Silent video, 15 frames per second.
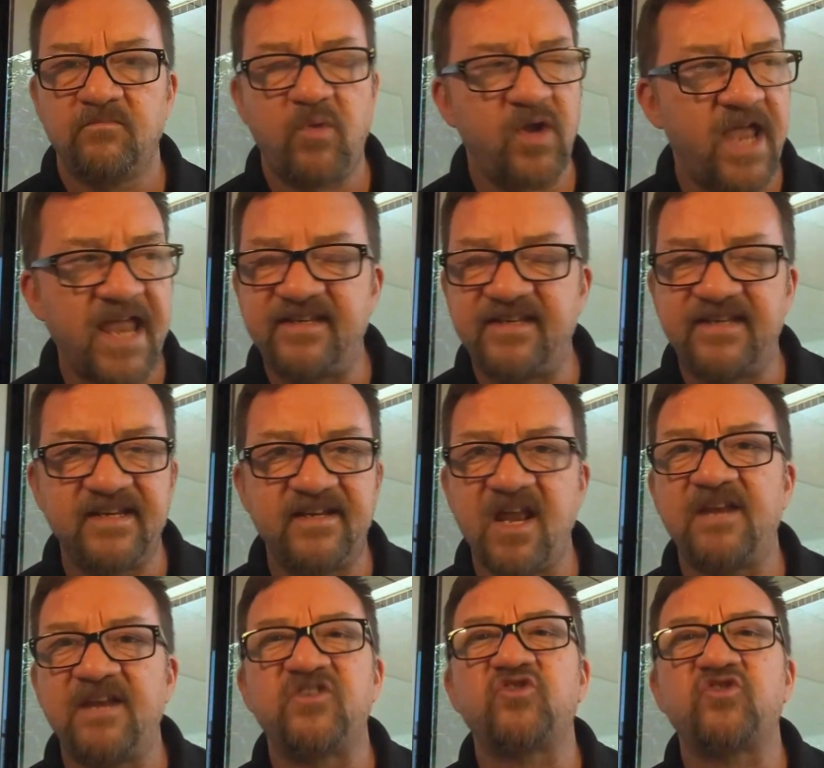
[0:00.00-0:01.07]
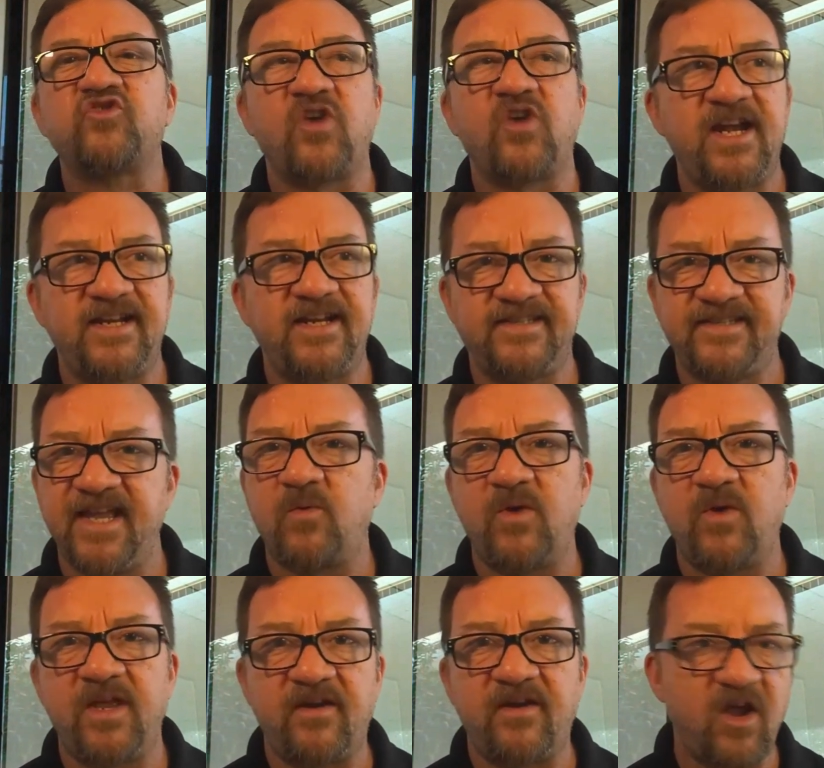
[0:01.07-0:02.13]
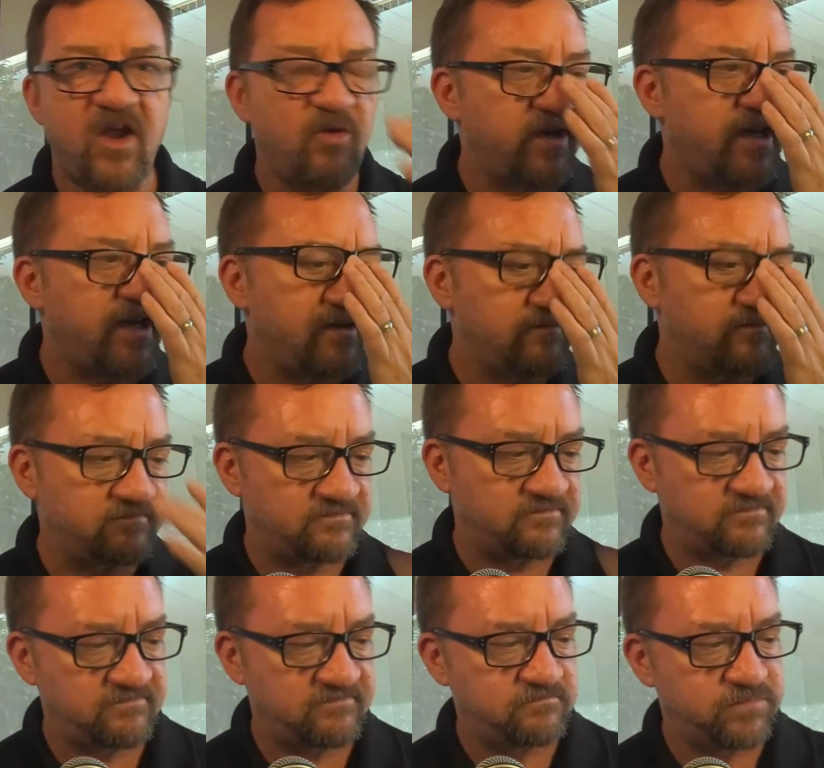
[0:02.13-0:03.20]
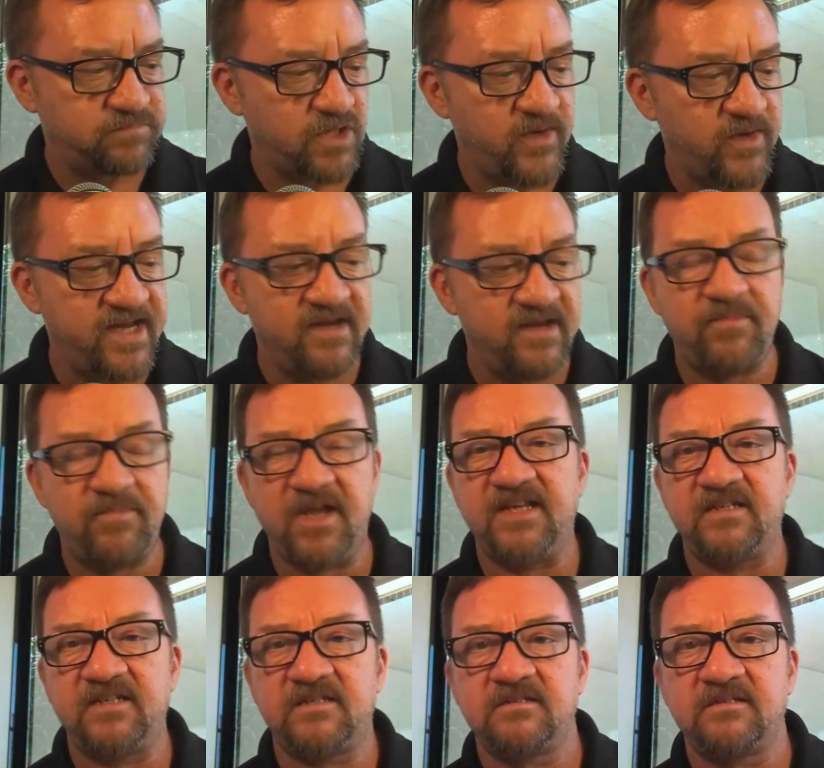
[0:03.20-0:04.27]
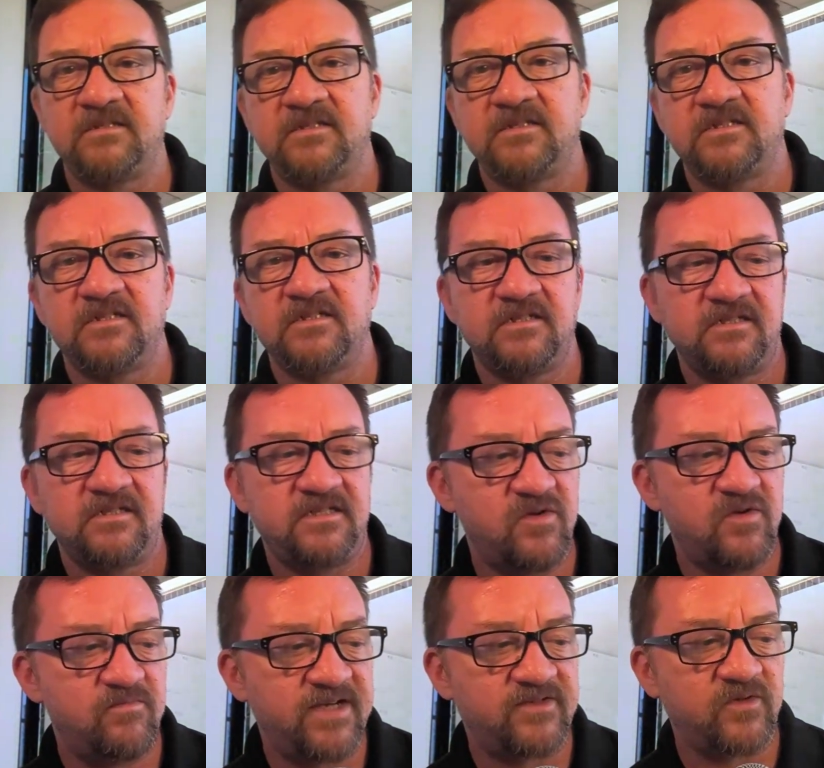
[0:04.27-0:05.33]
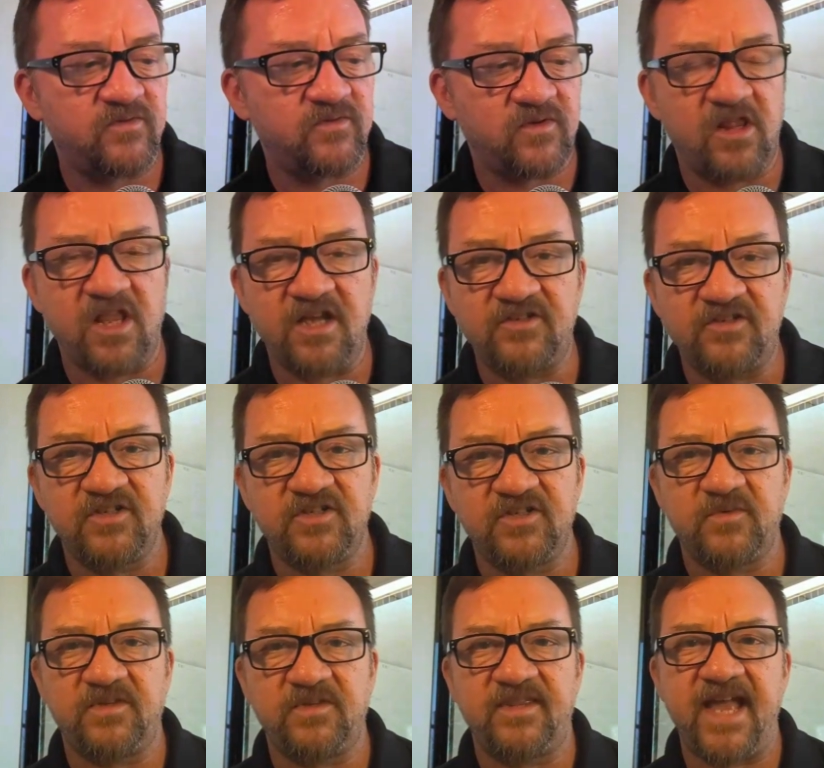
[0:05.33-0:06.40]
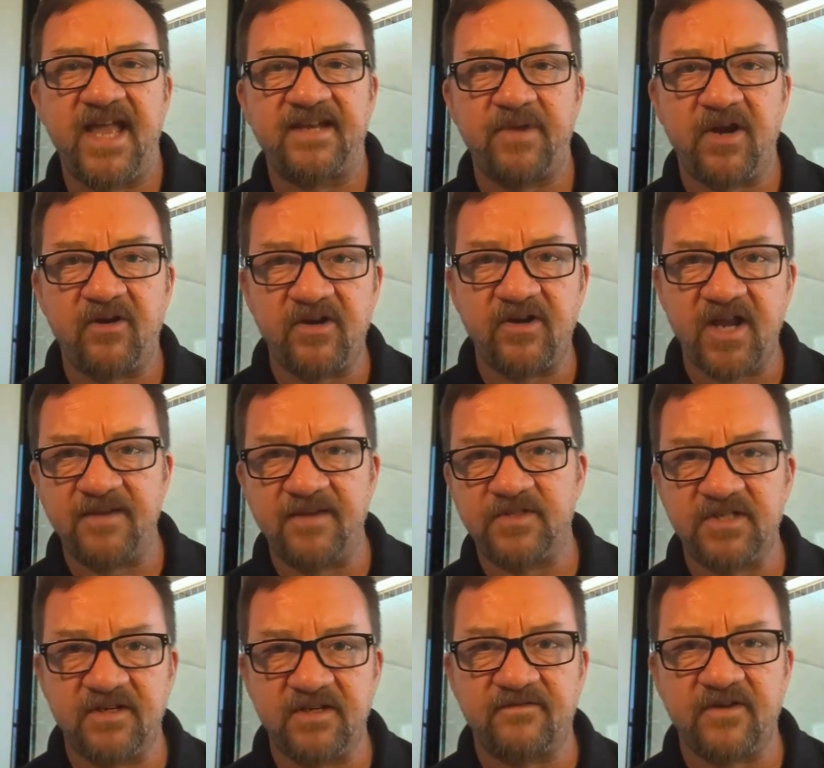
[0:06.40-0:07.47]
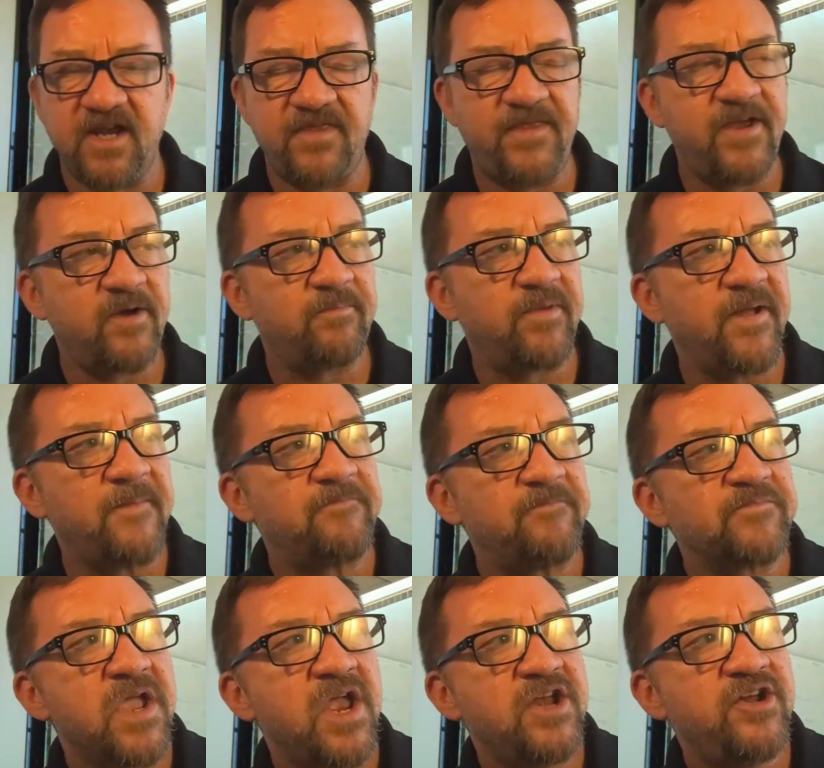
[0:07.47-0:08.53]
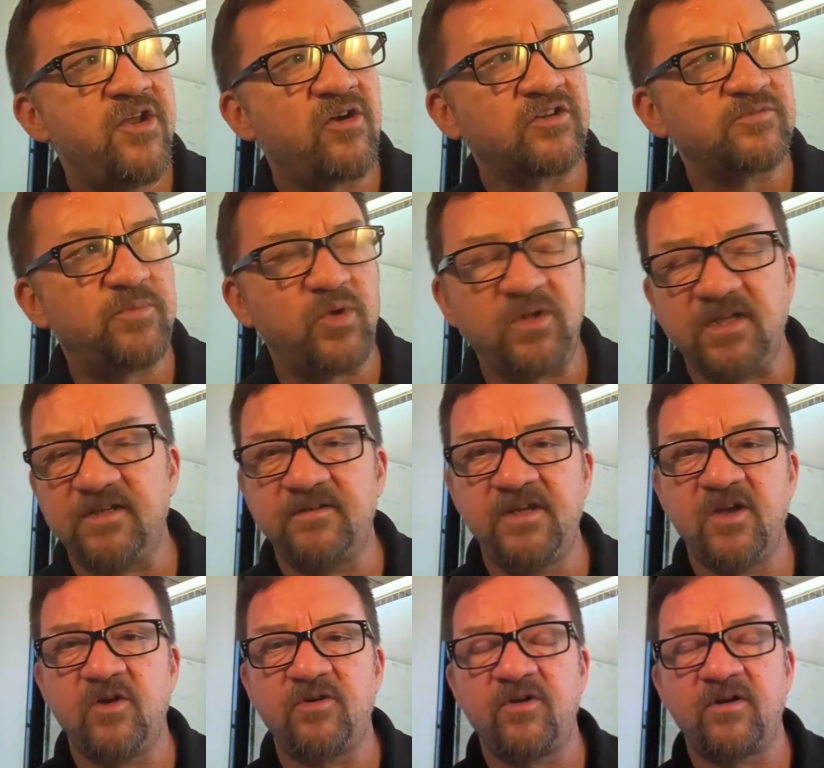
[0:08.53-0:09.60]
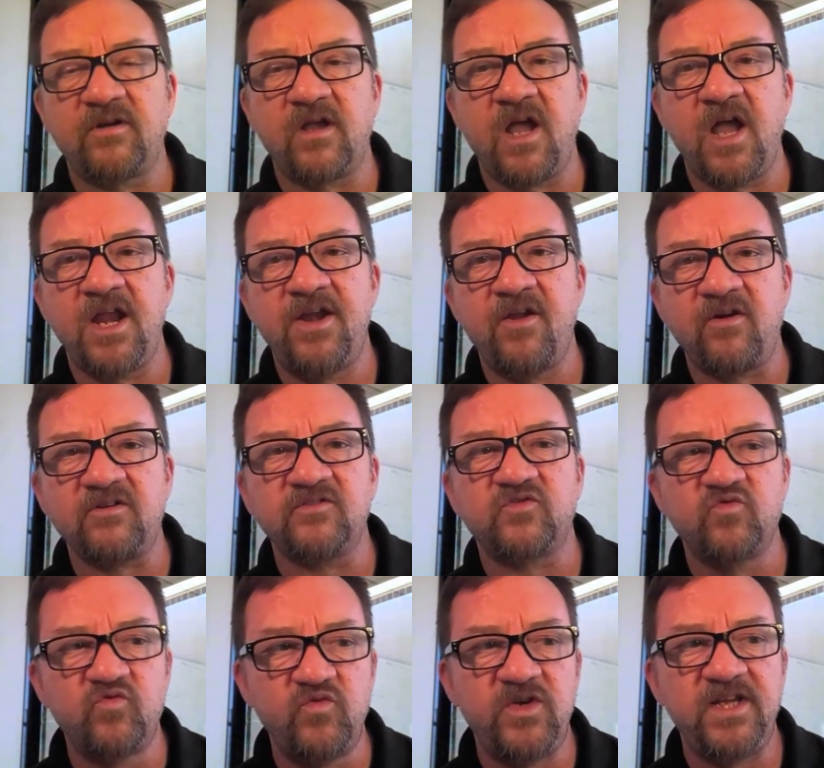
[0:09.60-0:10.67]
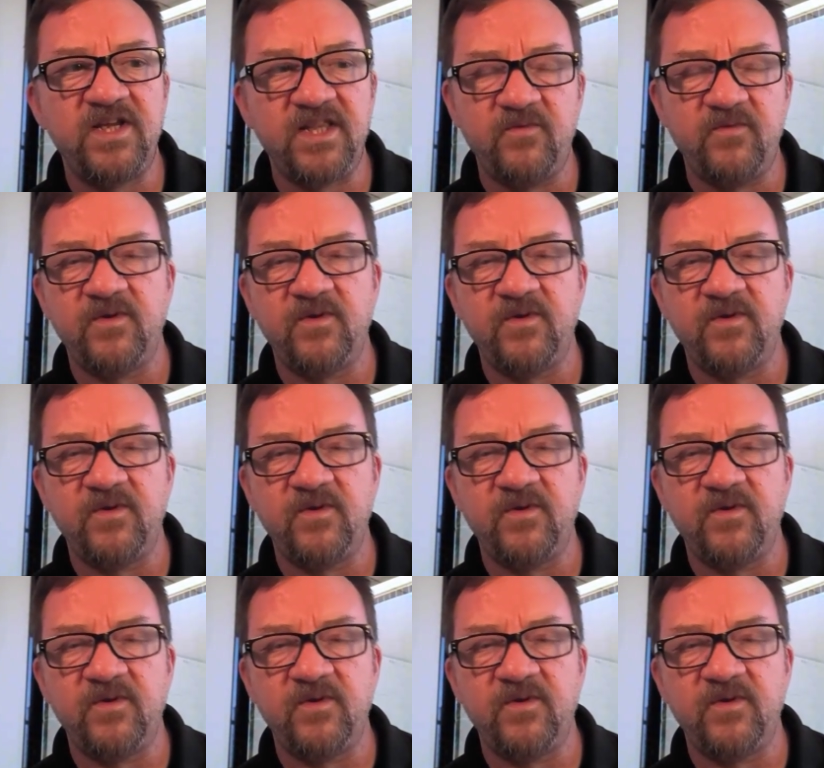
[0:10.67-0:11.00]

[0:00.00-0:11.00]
Boy, I did not even try to segue there. I hope I didn't blow anybody's, you know, mental clutches with that paradigm shift right there. But NAR's pulling, you know, NAR's really,